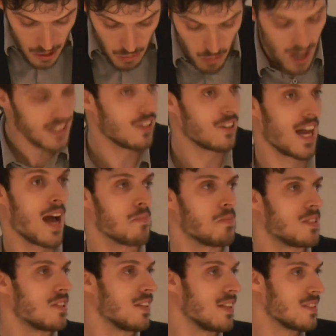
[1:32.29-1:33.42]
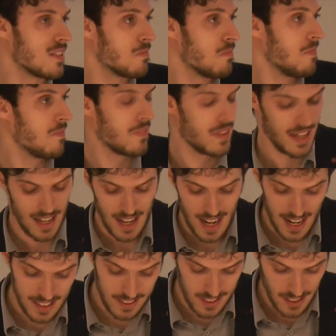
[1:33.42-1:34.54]
Why Not Capitalism,
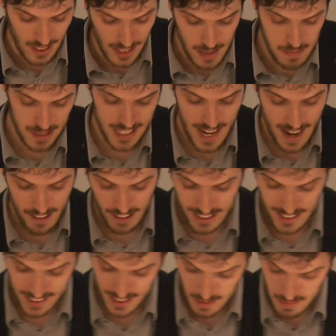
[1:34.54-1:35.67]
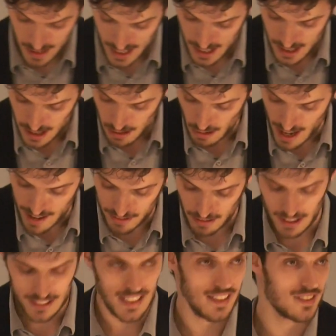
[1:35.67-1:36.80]
and Libertarianism, What
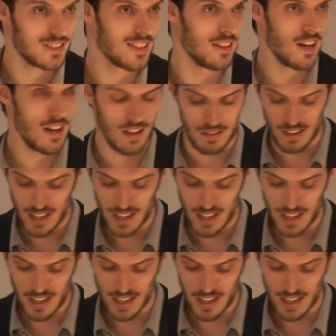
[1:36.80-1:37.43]
Everyone Needs to Know.